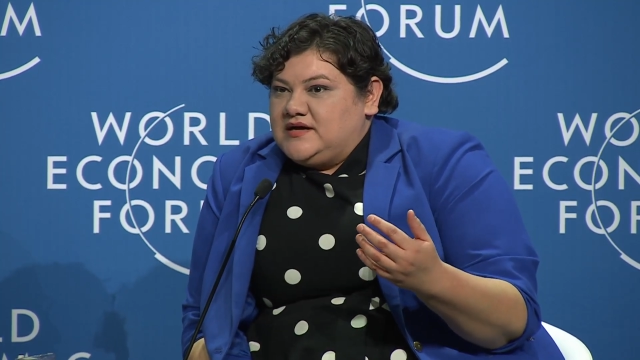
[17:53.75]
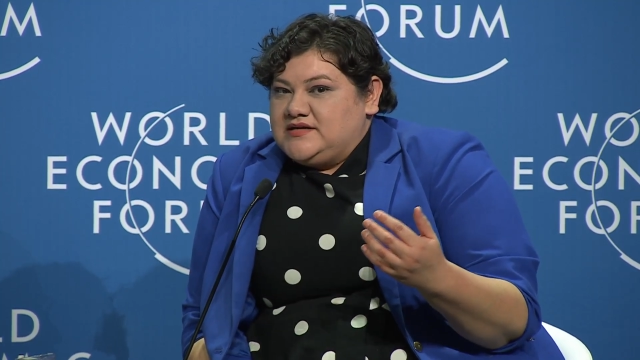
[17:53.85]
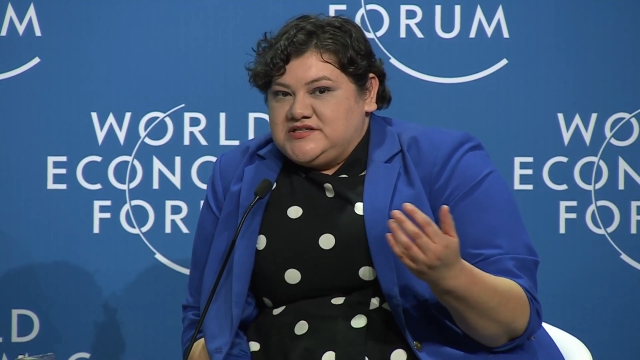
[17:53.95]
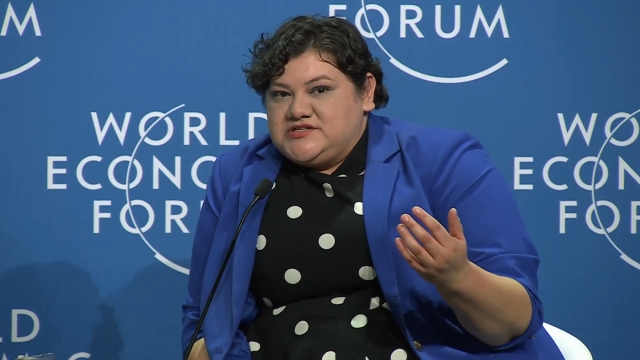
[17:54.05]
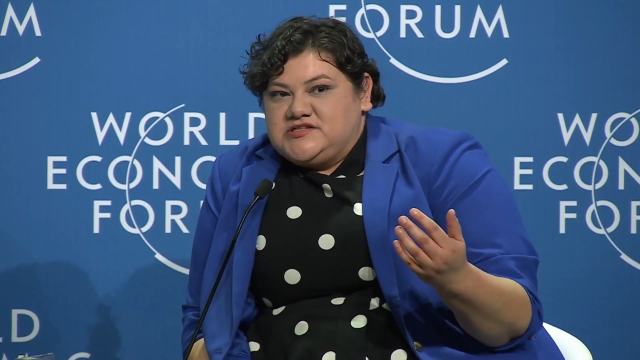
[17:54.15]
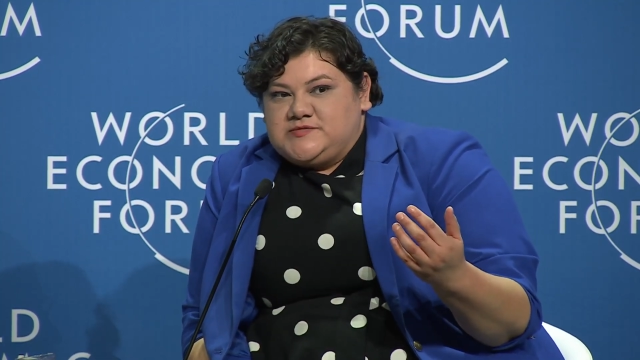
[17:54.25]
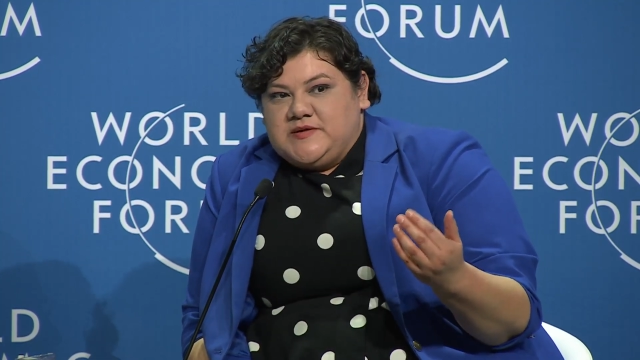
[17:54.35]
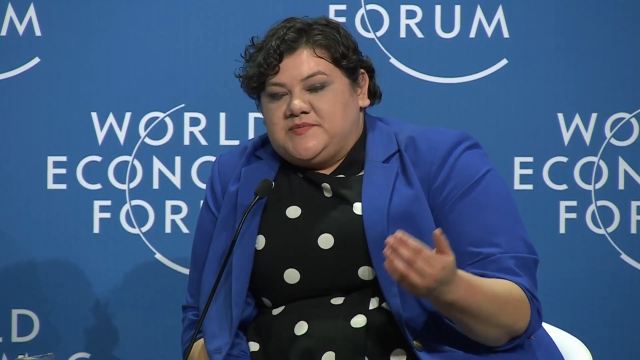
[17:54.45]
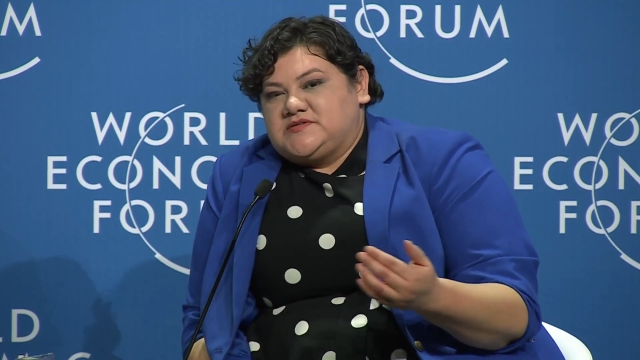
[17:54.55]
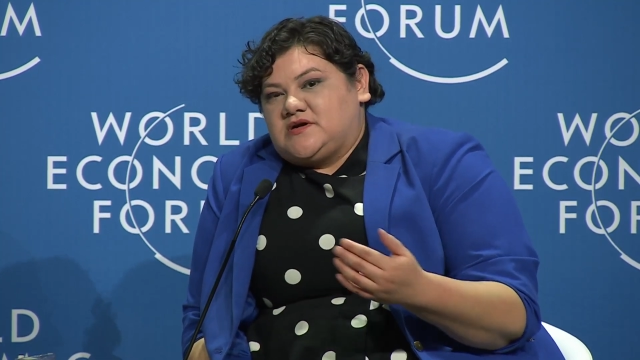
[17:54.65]
Indigenous
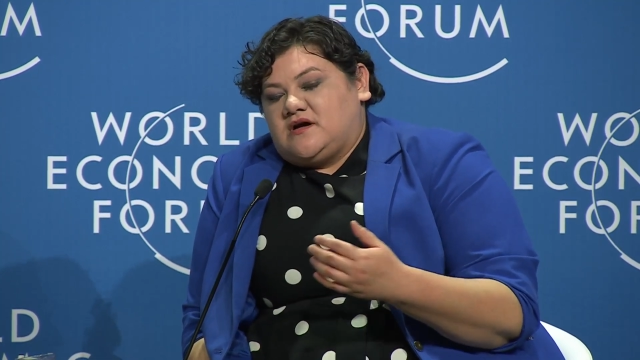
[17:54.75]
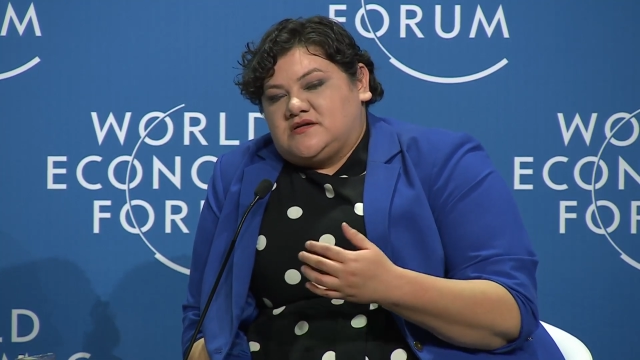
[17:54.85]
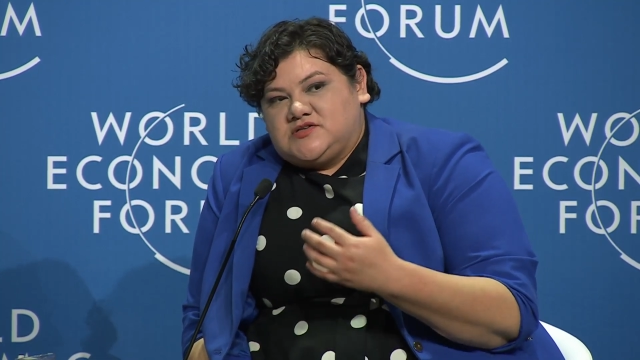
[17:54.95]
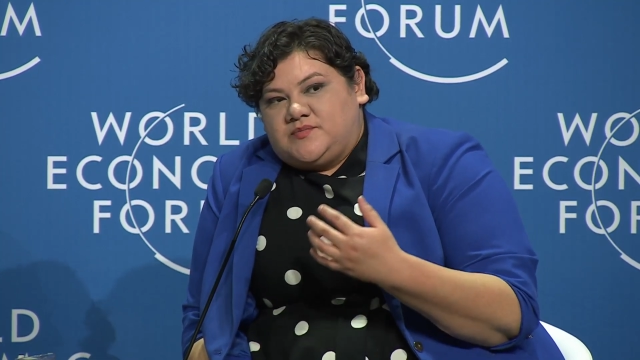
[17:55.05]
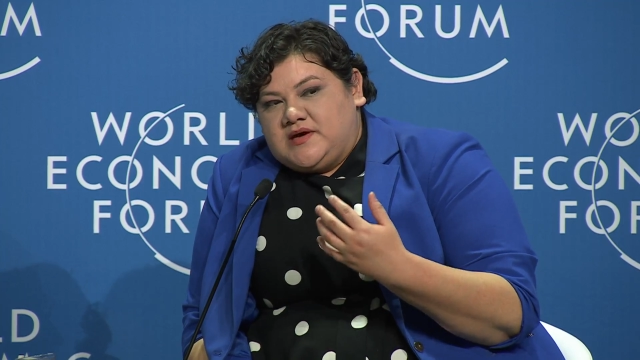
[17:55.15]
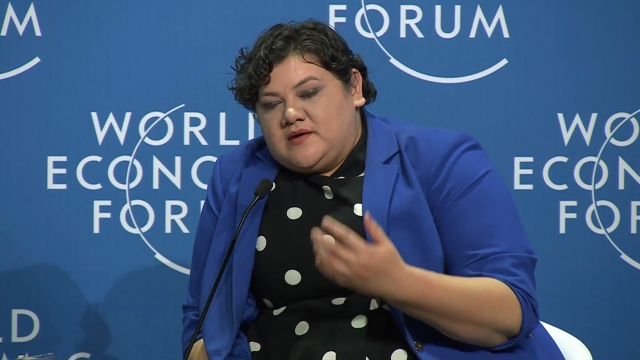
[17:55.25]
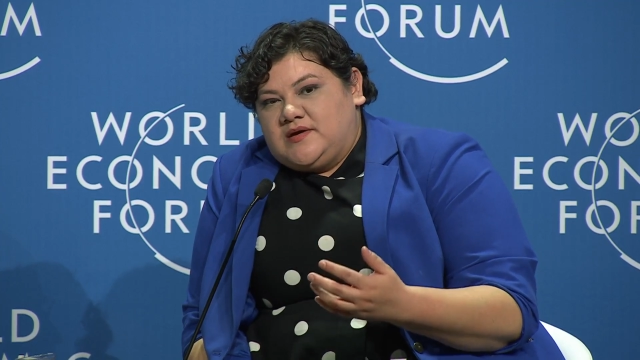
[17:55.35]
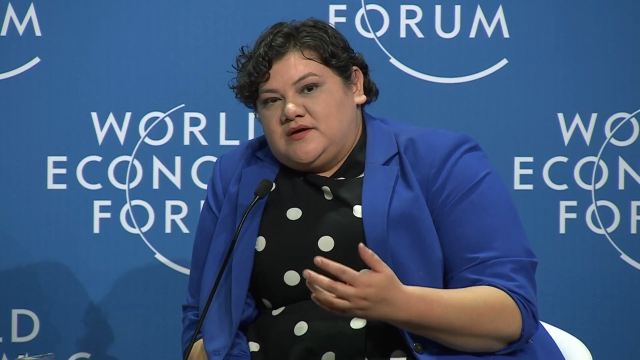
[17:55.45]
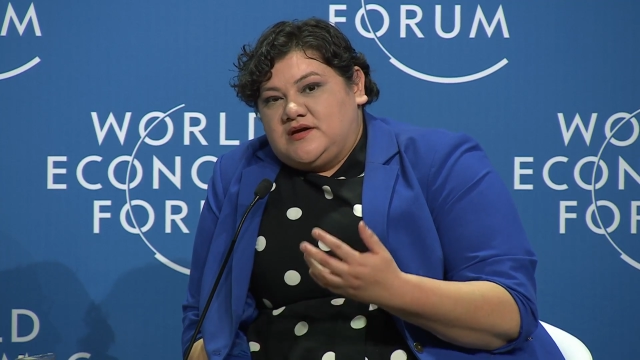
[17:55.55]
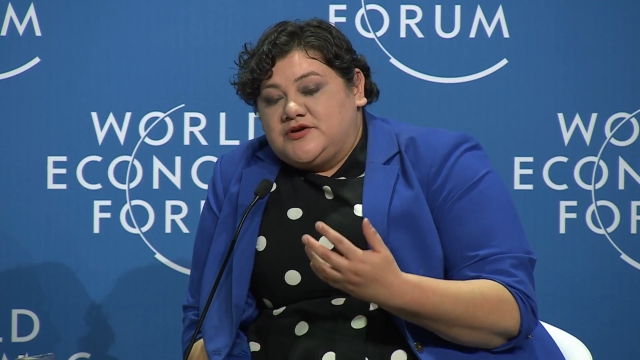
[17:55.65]
peoples are also
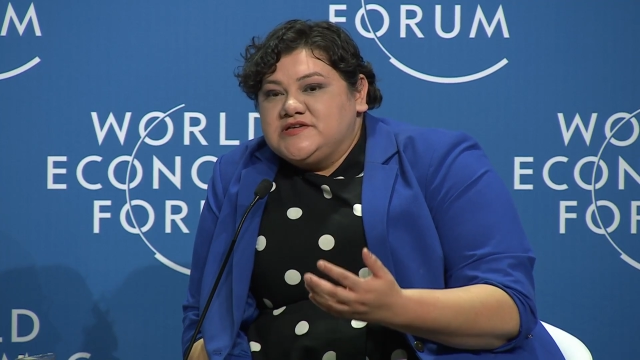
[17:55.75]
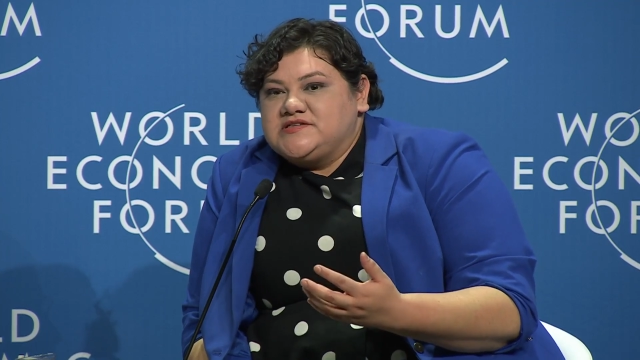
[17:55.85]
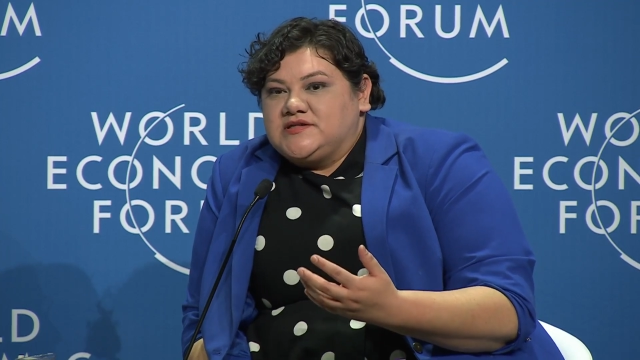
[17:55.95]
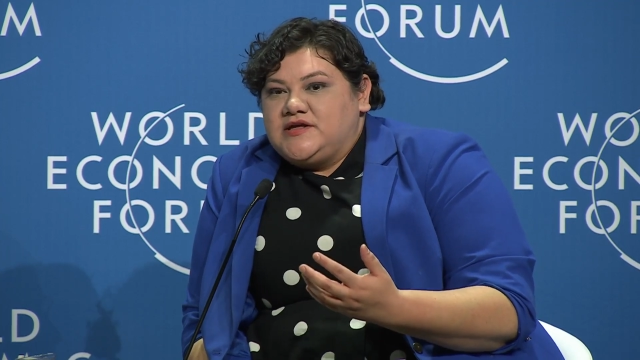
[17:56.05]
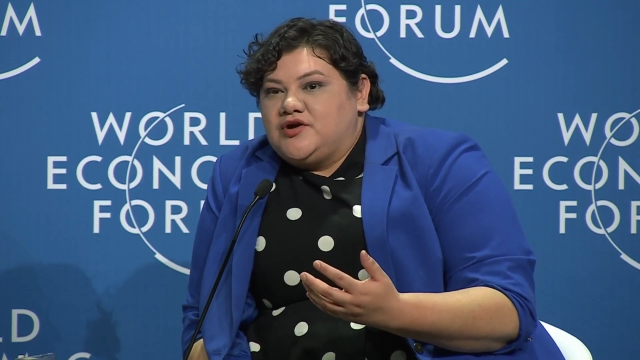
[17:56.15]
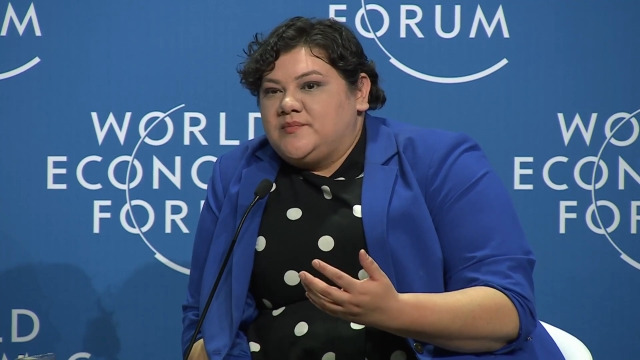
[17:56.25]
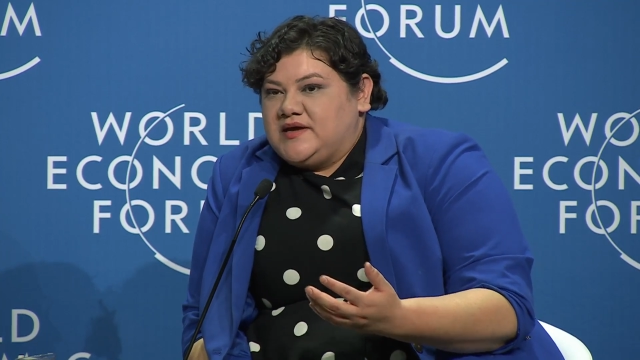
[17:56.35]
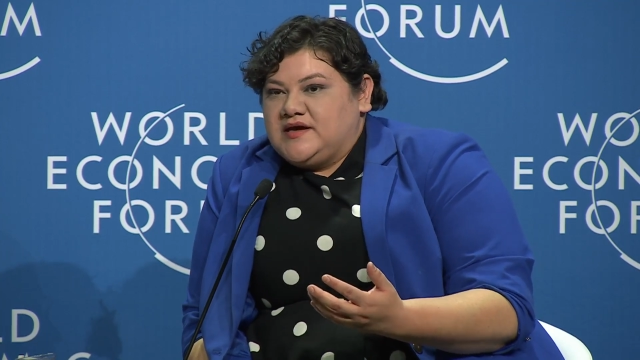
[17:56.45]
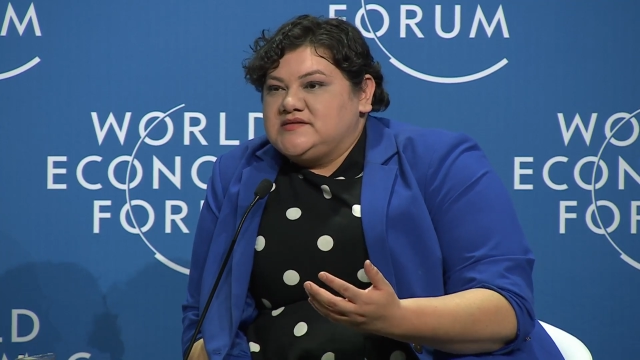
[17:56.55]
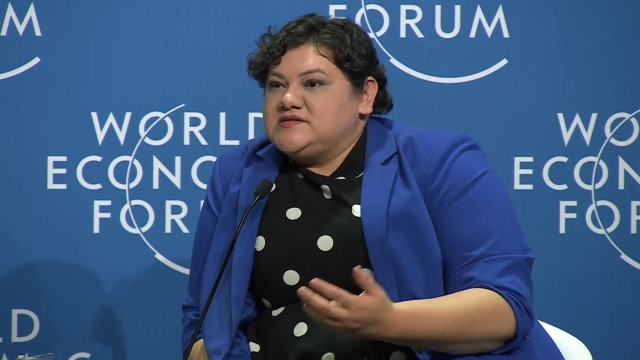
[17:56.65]
becoming increasingly
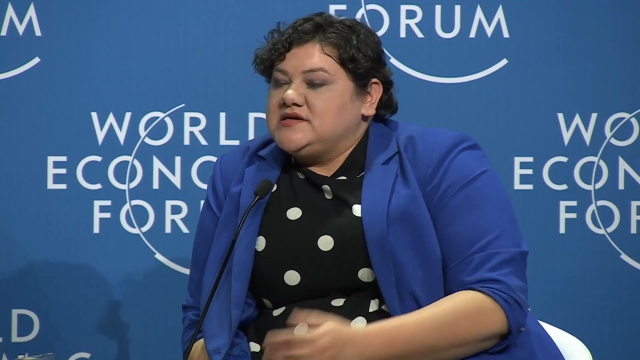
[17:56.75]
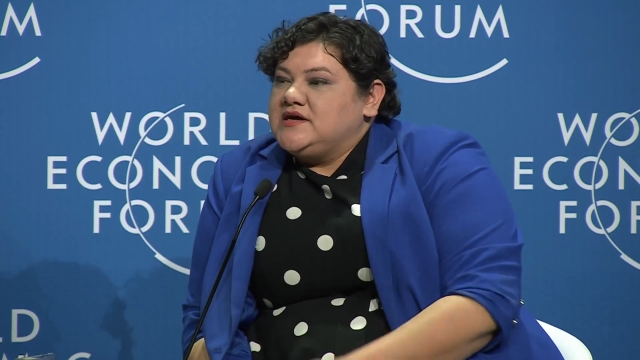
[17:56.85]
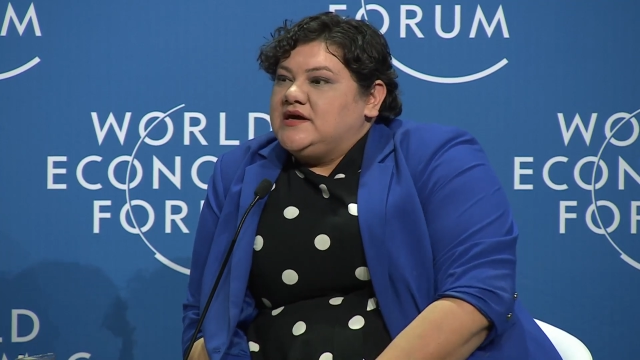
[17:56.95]
urbanized.